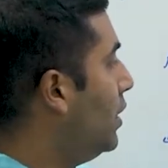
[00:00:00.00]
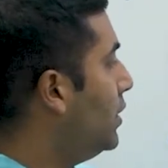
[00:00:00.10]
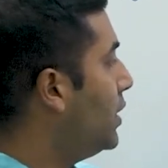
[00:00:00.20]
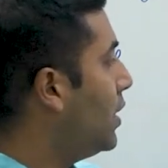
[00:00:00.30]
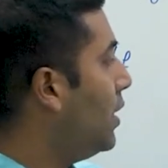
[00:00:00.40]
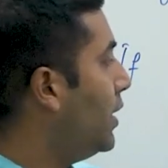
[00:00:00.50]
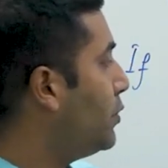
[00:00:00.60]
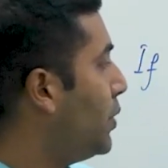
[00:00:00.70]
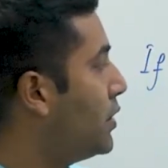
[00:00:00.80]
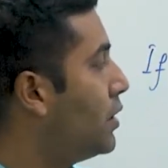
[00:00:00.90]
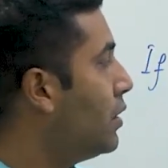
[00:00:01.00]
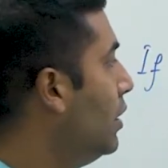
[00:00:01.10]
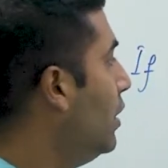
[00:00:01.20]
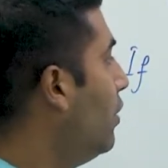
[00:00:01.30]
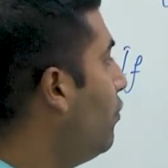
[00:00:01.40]
a general expression
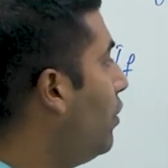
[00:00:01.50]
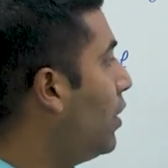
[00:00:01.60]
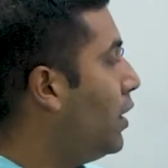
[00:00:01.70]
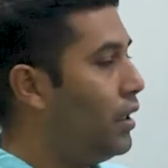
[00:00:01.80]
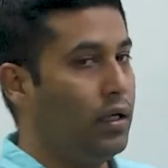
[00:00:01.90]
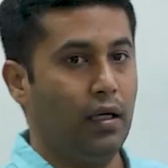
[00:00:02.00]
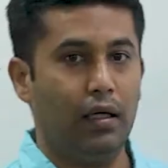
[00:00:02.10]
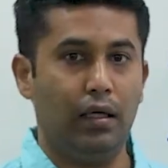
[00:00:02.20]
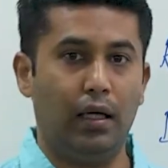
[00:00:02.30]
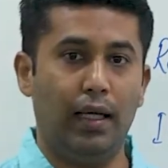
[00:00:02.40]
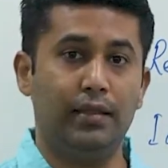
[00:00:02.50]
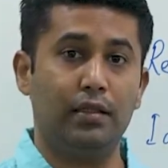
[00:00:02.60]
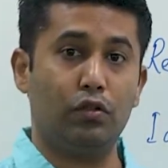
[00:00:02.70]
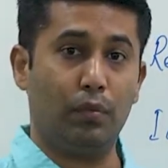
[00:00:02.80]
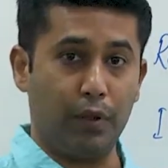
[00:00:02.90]
for a
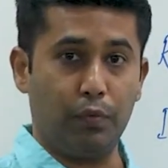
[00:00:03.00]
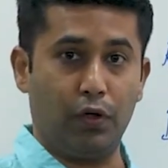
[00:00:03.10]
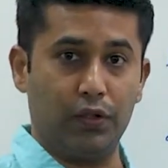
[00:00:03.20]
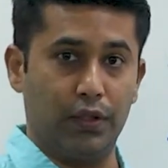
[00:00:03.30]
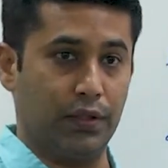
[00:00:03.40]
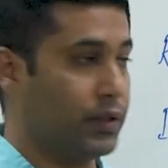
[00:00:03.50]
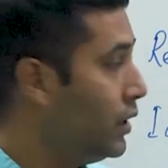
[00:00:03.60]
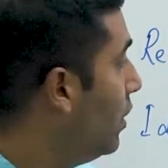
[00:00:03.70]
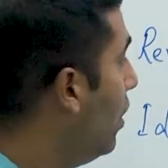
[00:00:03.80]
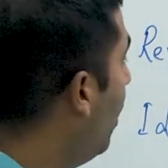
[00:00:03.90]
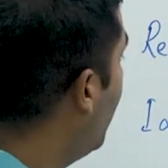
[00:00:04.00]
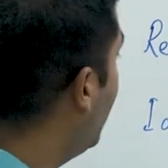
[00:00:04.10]
isentropic process or